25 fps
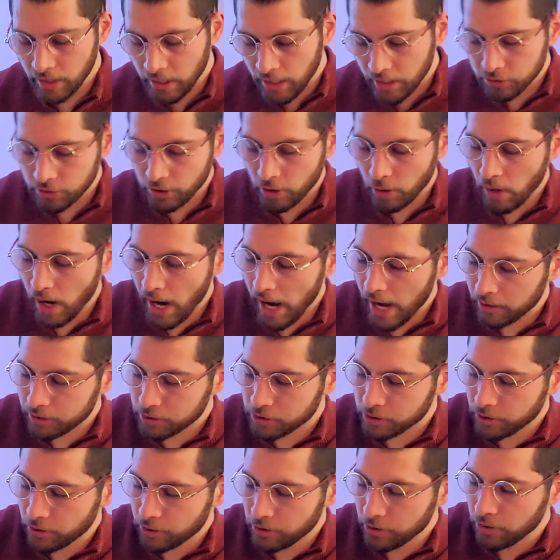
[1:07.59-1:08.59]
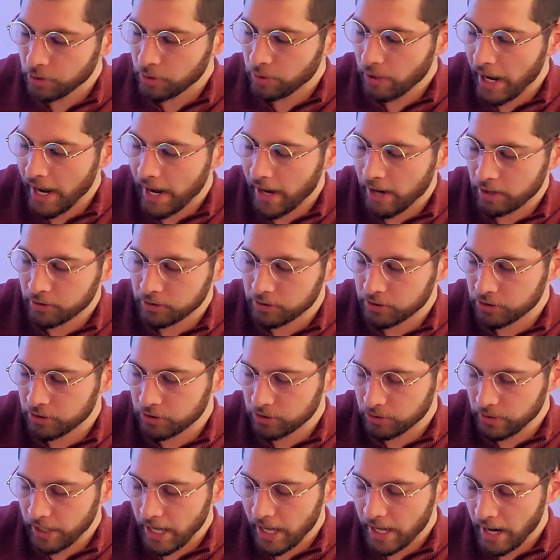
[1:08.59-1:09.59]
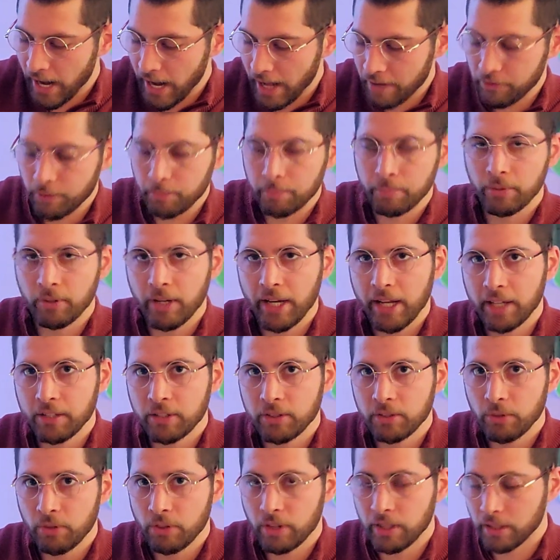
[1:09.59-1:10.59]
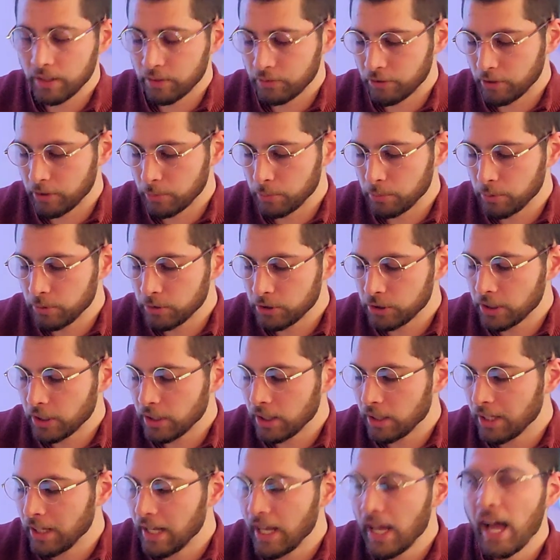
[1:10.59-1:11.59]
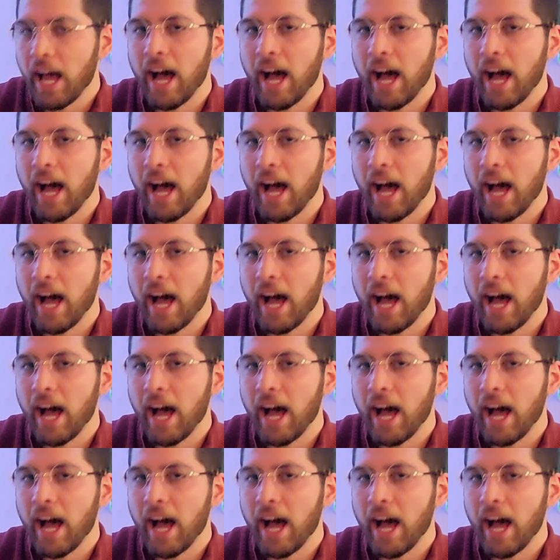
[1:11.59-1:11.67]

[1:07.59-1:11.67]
So I'll show you how to do that. I have a brand new thing of kombucha.